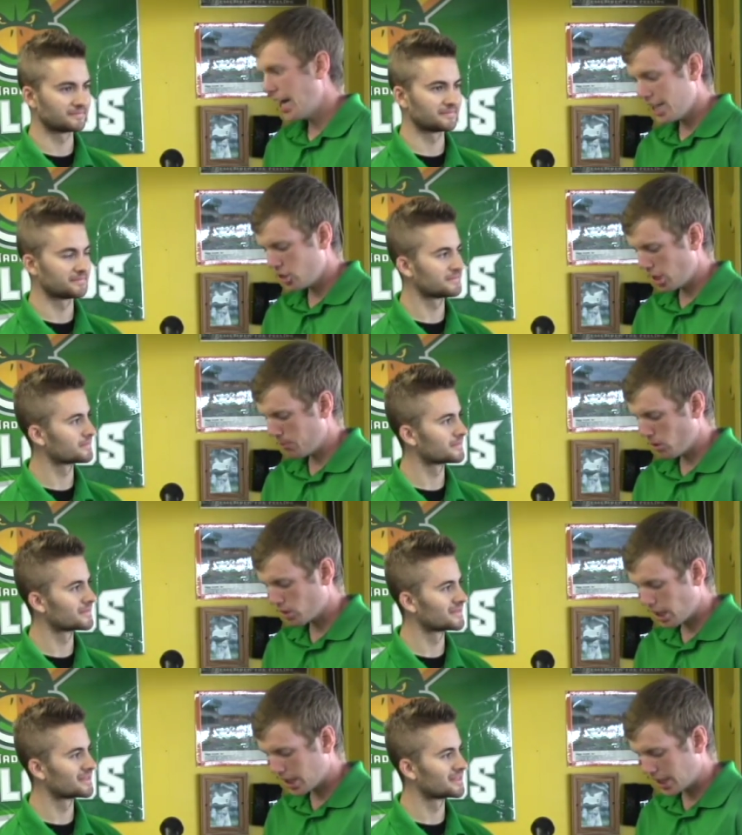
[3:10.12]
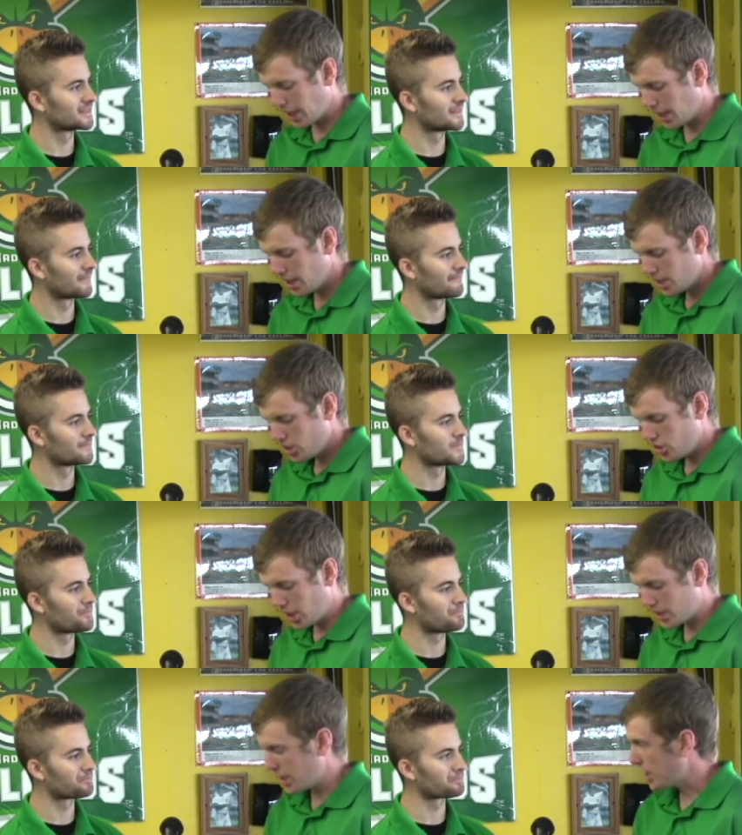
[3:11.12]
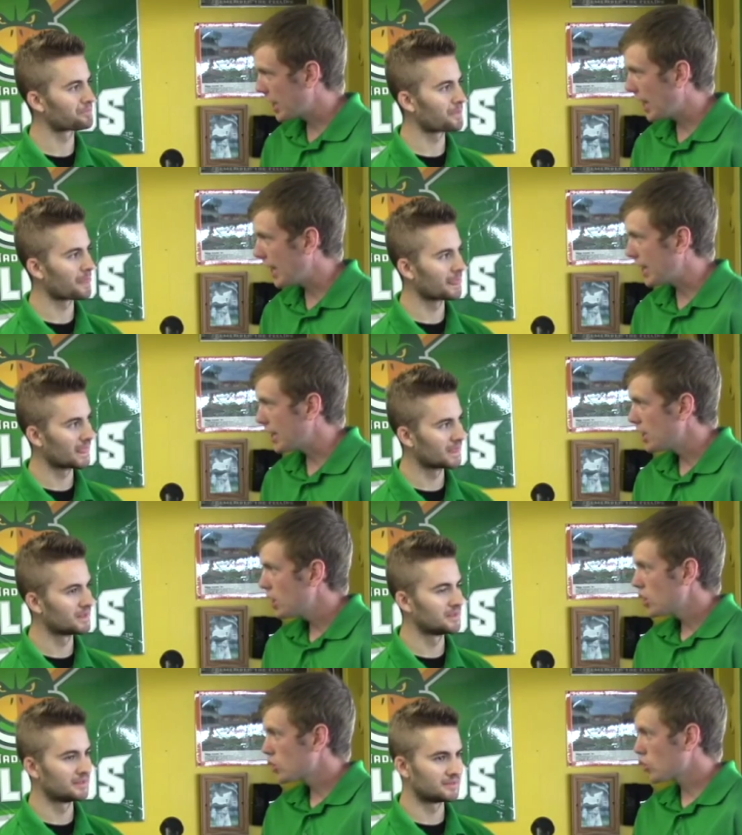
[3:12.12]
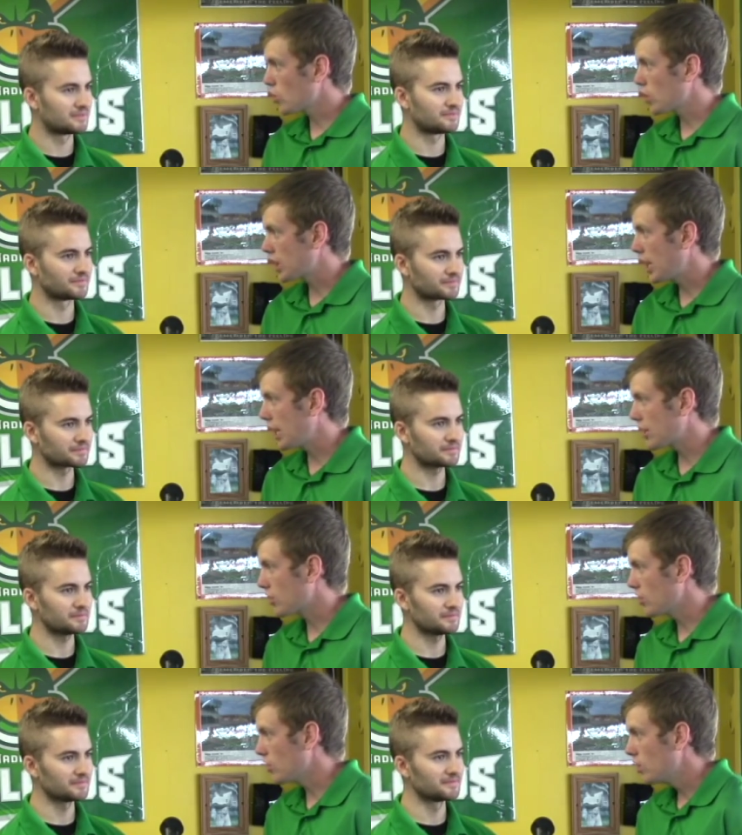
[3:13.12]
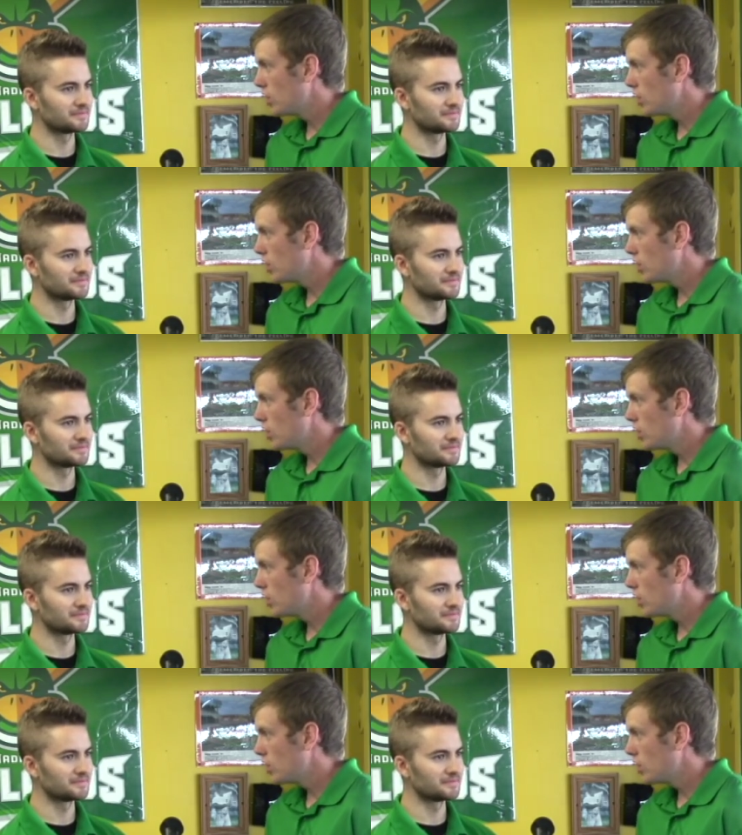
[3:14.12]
Speaker 1: AJ Bogucki, Jesse K, Troy Kankel,